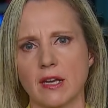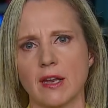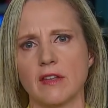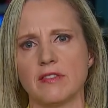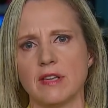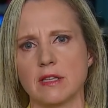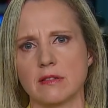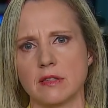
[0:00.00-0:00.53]
And I
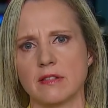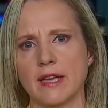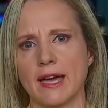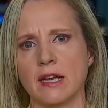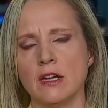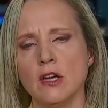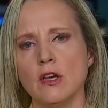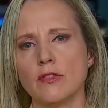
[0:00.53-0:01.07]
think that,
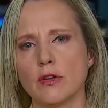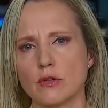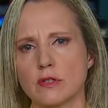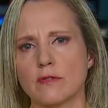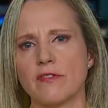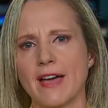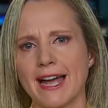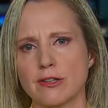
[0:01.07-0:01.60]
that those
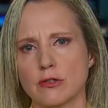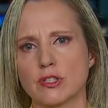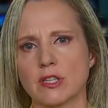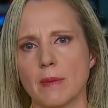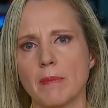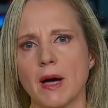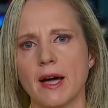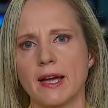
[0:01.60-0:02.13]
factors
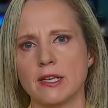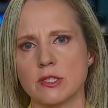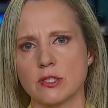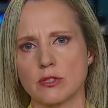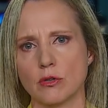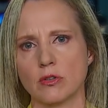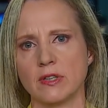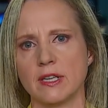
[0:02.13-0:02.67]
combined
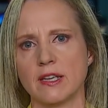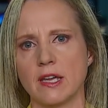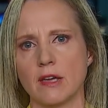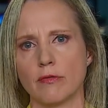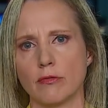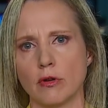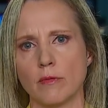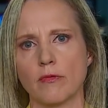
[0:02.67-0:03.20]
certainly
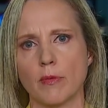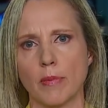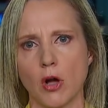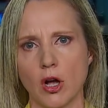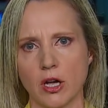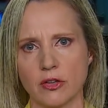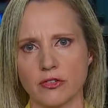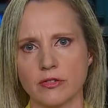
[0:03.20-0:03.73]
gave room for
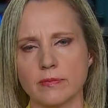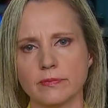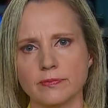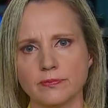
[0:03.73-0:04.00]
pause.